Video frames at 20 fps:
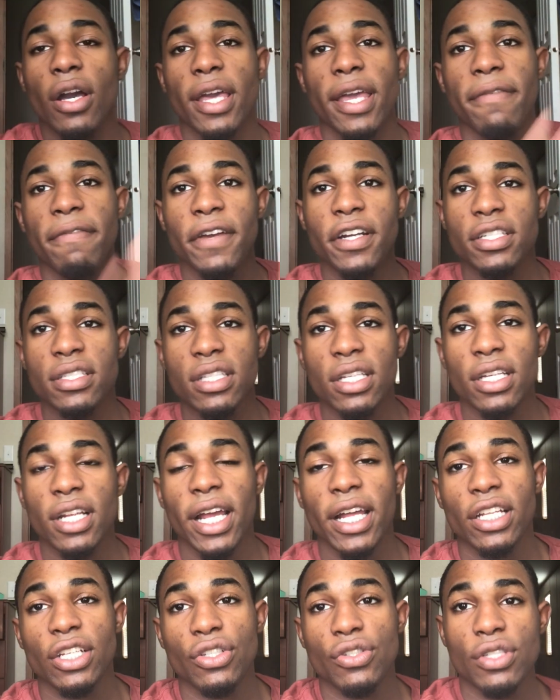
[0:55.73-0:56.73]
Okay, first thing
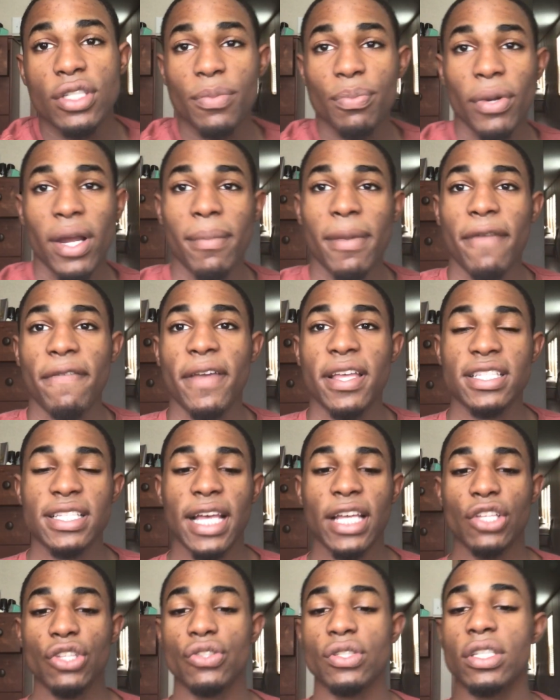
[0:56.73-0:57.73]
I use to prime my face,
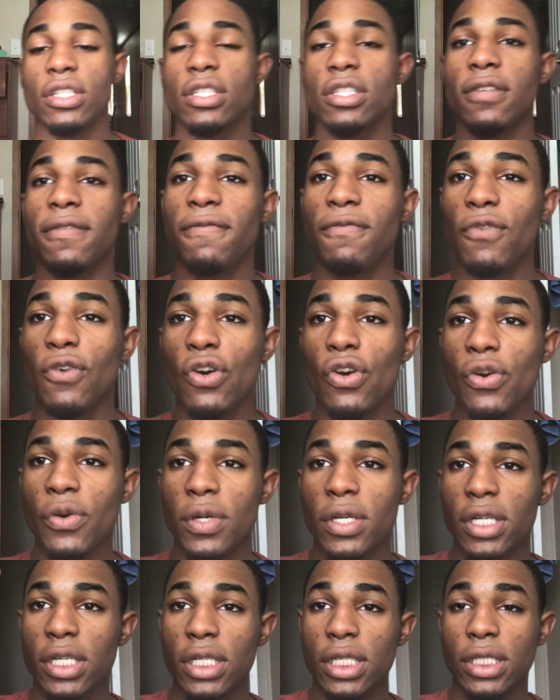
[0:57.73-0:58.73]
I use the
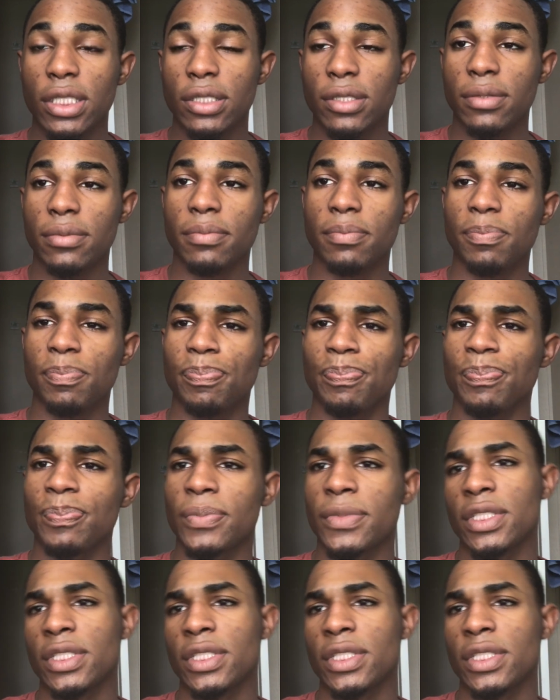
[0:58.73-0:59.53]
Sephora